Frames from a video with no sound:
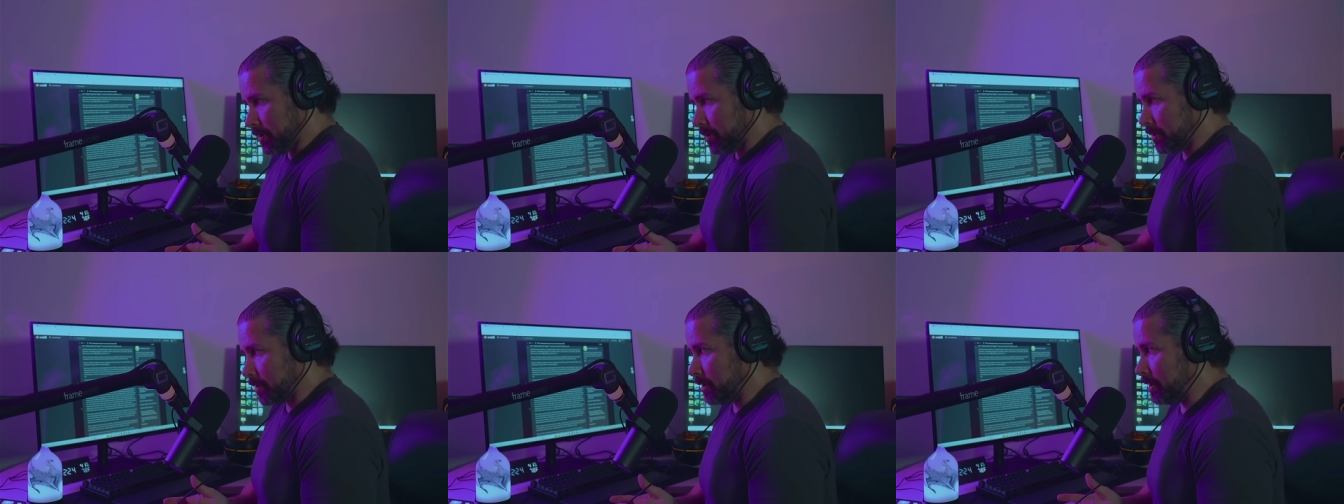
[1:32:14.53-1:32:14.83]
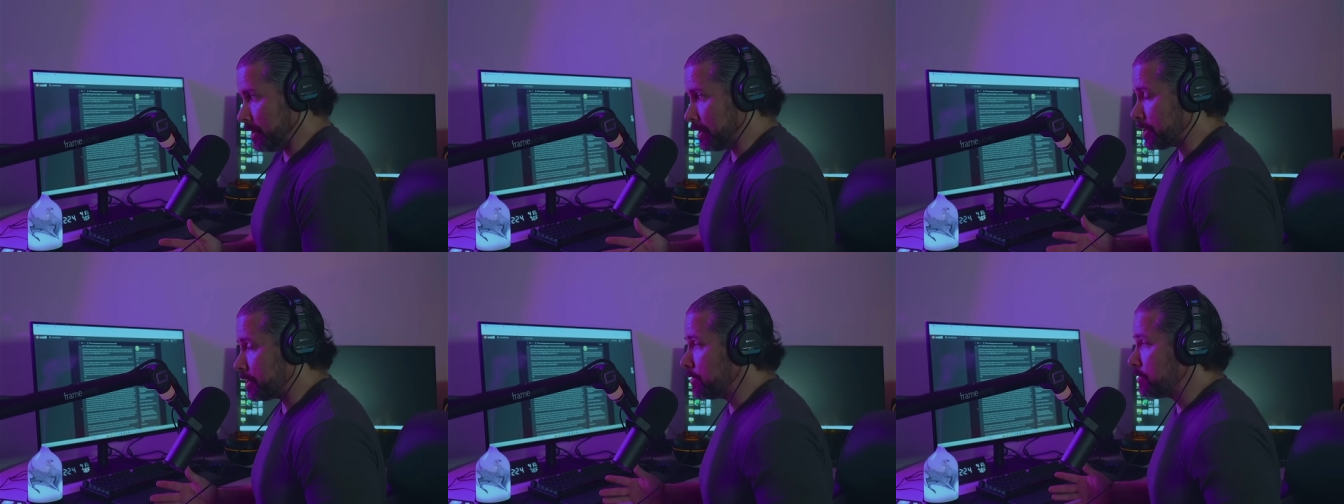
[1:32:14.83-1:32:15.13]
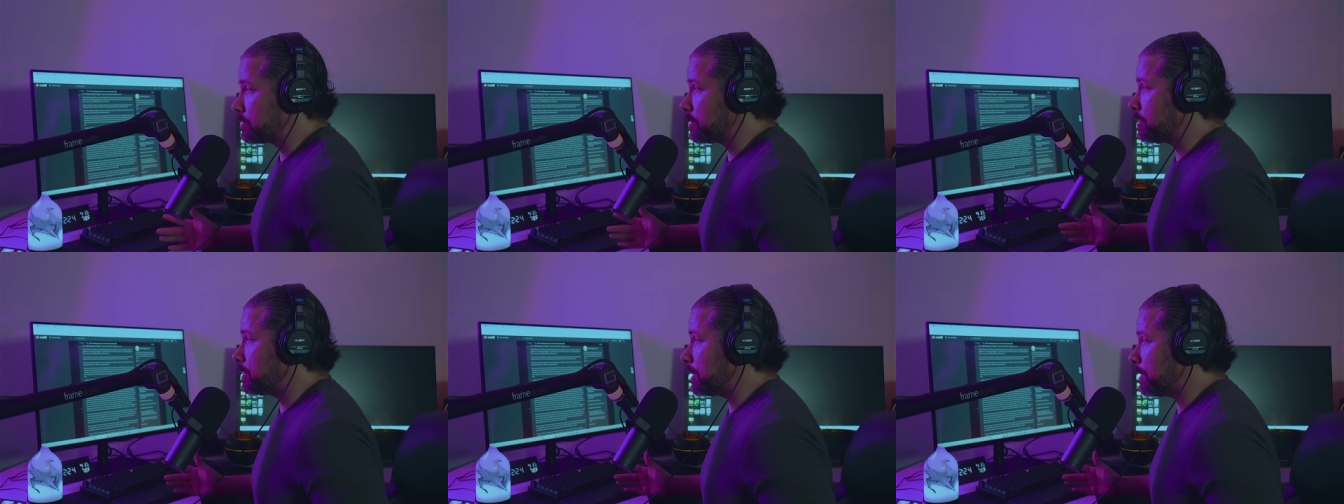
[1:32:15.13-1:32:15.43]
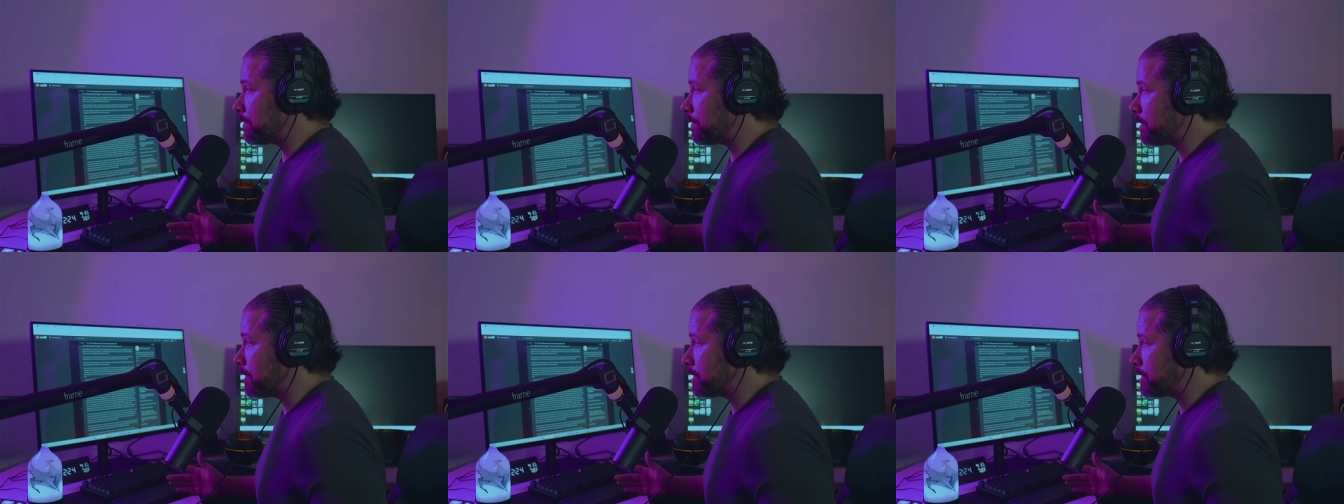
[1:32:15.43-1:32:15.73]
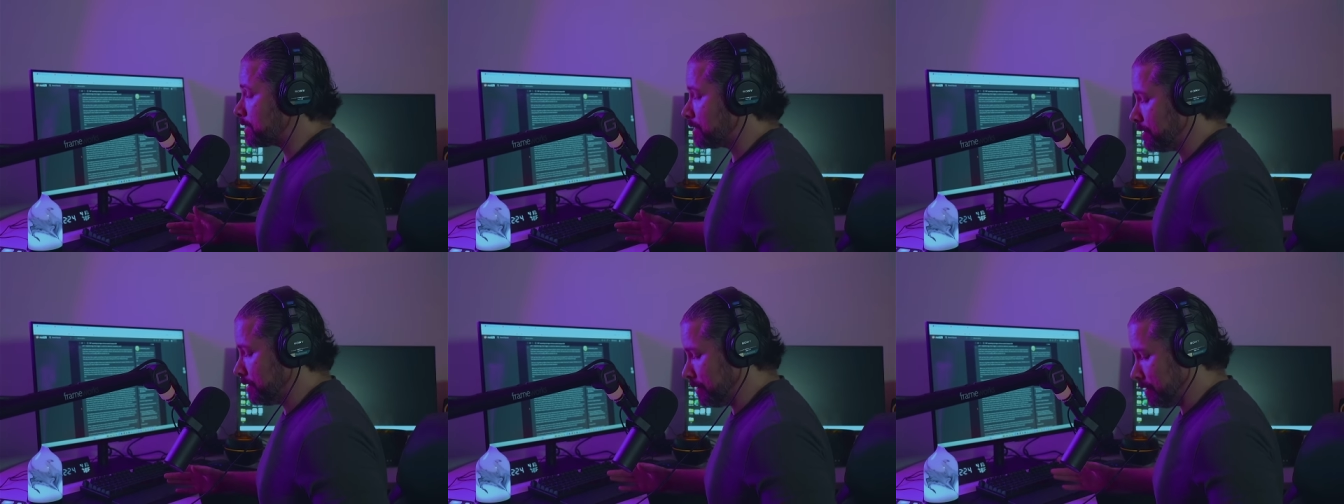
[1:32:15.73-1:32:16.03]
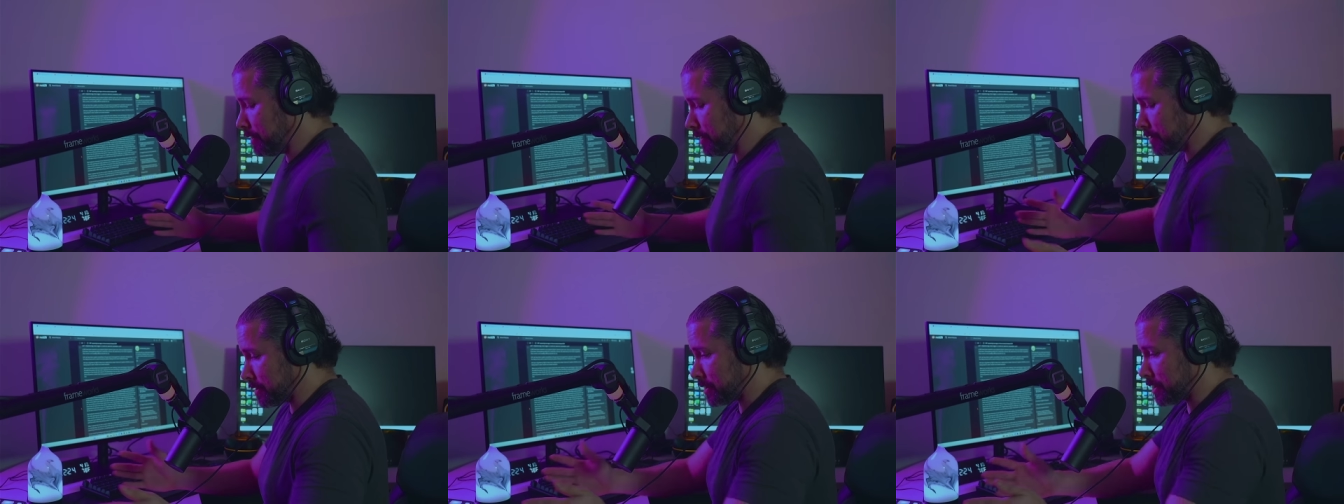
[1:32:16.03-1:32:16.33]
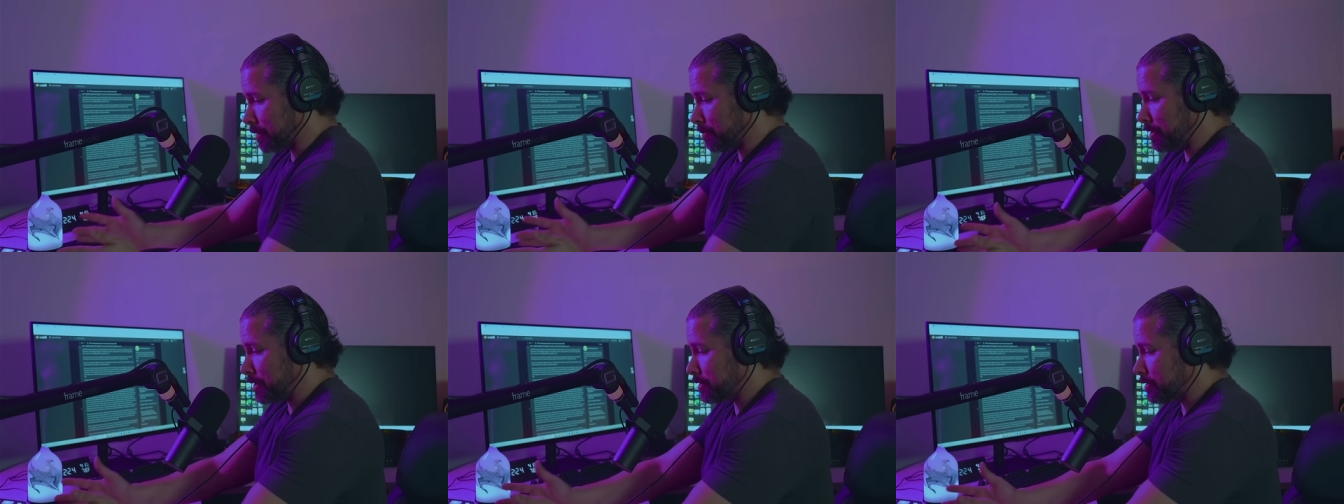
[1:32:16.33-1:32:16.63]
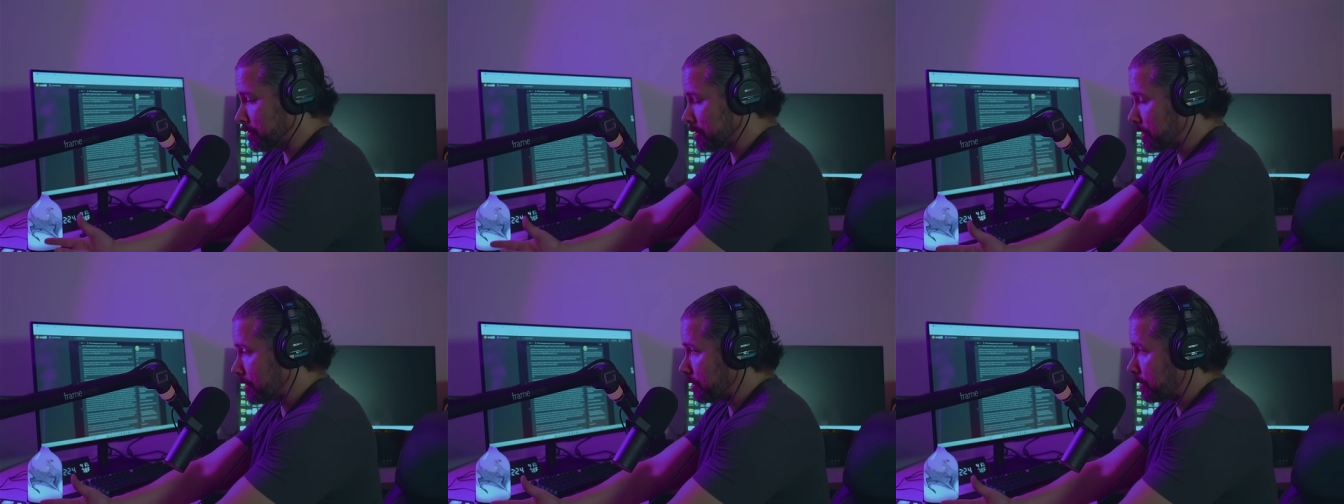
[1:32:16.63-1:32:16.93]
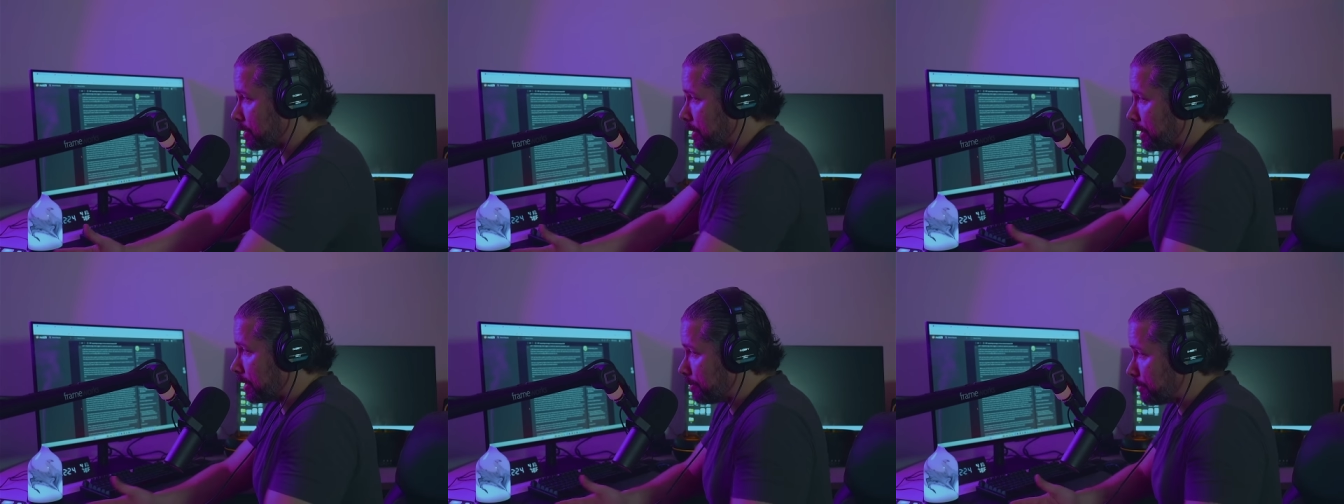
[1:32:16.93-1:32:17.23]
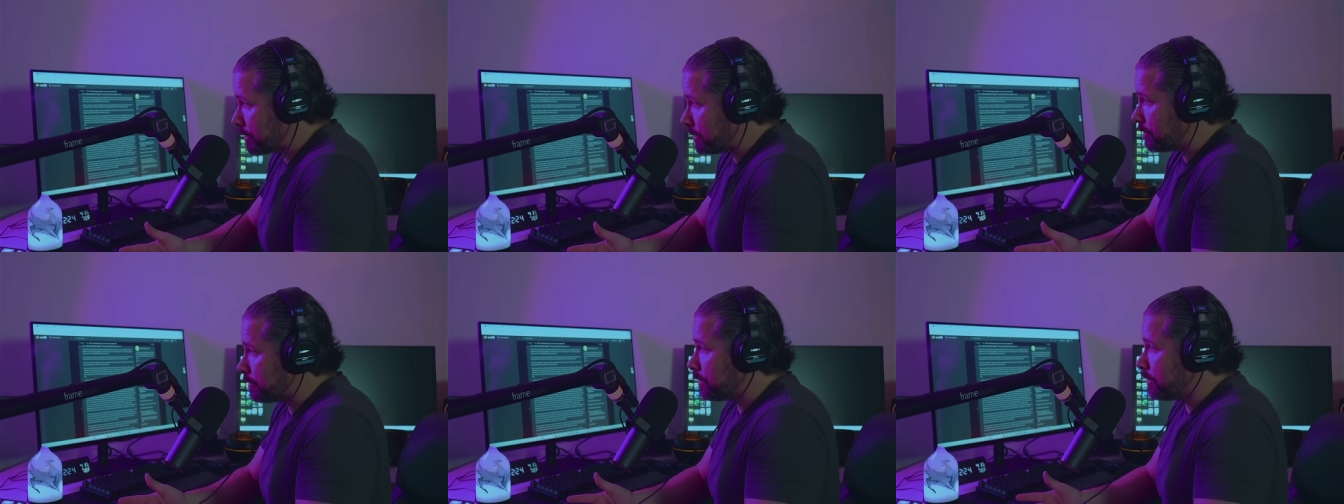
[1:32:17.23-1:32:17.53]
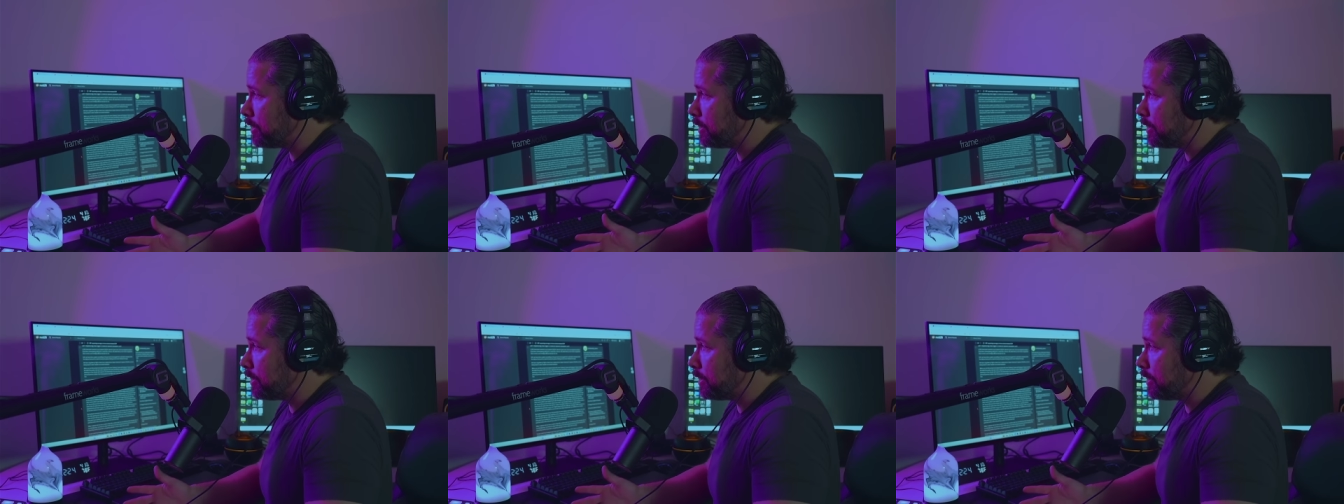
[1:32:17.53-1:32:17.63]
The issues are different. There's some issues that are common,